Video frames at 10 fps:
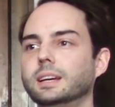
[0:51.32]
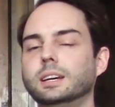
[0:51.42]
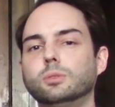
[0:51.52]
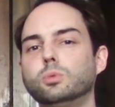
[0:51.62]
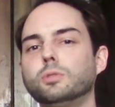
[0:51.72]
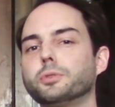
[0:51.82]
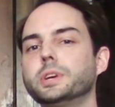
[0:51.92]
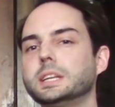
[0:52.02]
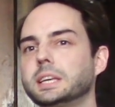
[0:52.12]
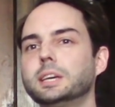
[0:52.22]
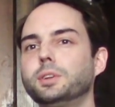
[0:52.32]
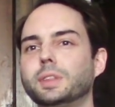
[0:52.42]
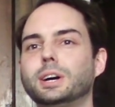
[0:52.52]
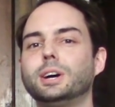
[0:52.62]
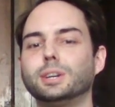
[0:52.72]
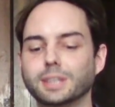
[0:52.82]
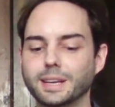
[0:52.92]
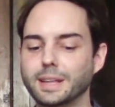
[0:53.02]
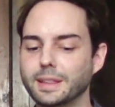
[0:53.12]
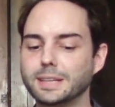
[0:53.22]
Wolverine killed the Hulk?
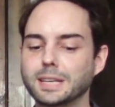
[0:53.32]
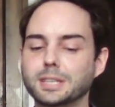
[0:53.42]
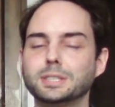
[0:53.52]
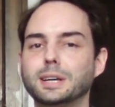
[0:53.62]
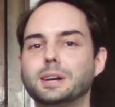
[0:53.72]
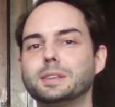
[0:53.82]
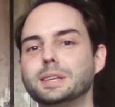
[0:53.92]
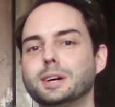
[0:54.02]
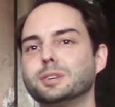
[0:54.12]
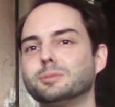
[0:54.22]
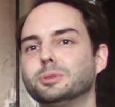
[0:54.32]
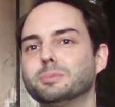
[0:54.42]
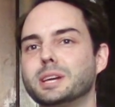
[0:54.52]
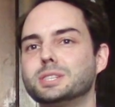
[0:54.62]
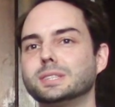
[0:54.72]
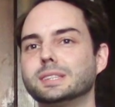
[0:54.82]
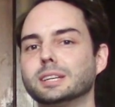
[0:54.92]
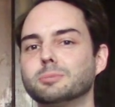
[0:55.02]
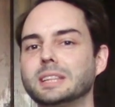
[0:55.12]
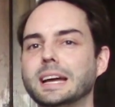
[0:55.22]
And that's actually on the honorable mentions
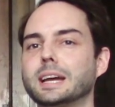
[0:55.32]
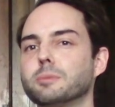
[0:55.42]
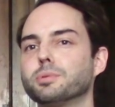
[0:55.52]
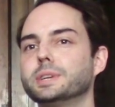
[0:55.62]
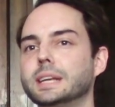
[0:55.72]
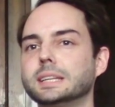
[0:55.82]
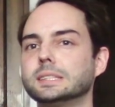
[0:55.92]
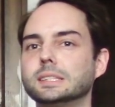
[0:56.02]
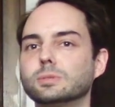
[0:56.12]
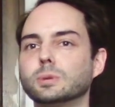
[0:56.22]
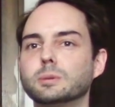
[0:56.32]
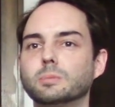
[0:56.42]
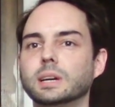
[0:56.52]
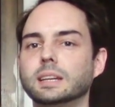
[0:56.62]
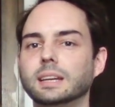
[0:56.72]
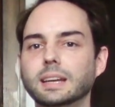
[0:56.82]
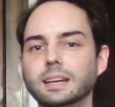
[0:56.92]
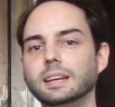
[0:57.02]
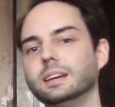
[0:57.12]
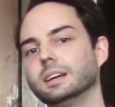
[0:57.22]
here, but that kind of predates this one. But
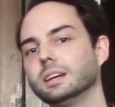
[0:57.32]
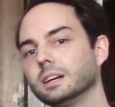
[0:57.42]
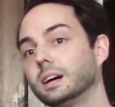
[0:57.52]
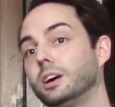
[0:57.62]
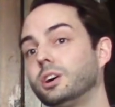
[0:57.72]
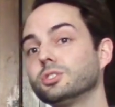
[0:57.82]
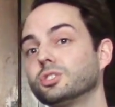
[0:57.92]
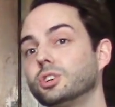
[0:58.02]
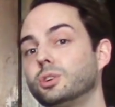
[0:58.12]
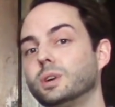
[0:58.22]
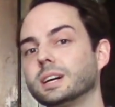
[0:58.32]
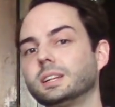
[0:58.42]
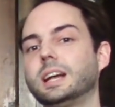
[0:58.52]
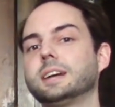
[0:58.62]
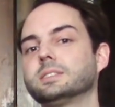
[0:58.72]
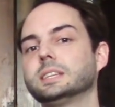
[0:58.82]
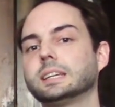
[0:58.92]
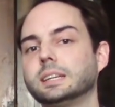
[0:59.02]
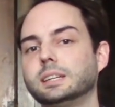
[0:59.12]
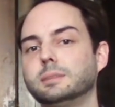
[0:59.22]
also a
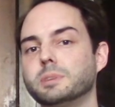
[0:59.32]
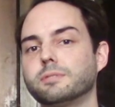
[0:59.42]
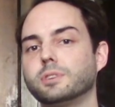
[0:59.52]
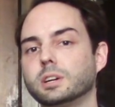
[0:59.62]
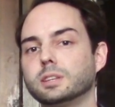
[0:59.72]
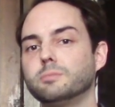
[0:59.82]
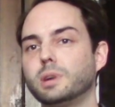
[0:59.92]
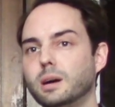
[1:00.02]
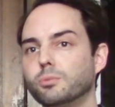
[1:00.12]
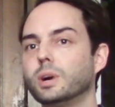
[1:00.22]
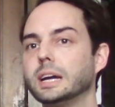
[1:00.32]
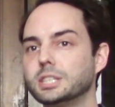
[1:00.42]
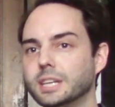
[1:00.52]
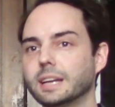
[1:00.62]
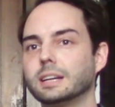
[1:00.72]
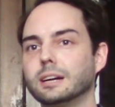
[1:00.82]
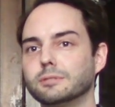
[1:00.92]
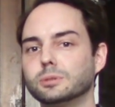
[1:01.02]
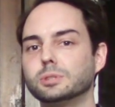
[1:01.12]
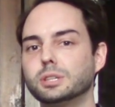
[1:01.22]
classic McFarlane, Bob Wycheck
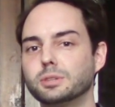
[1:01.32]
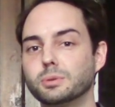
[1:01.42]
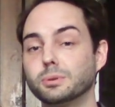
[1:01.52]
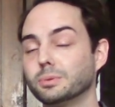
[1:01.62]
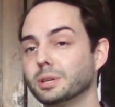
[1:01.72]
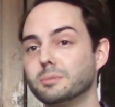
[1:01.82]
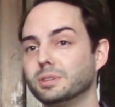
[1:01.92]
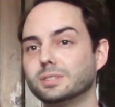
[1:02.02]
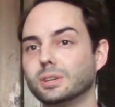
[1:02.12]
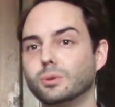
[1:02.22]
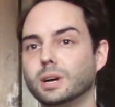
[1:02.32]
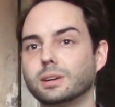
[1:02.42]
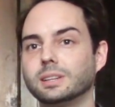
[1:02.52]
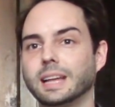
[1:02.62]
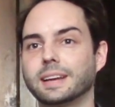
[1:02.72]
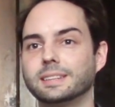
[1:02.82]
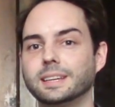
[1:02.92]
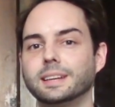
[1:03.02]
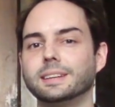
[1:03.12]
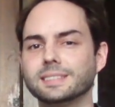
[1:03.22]
cover, which has really been so well
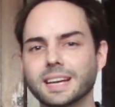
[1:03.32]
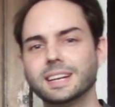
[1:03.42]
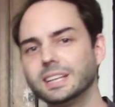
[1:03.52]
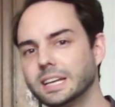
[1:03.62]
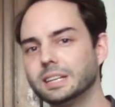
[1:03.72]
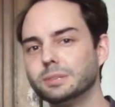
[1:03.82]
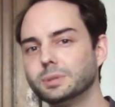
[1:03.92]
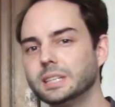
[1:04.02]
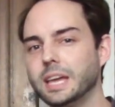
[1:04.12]
collected. And it's kind of like a really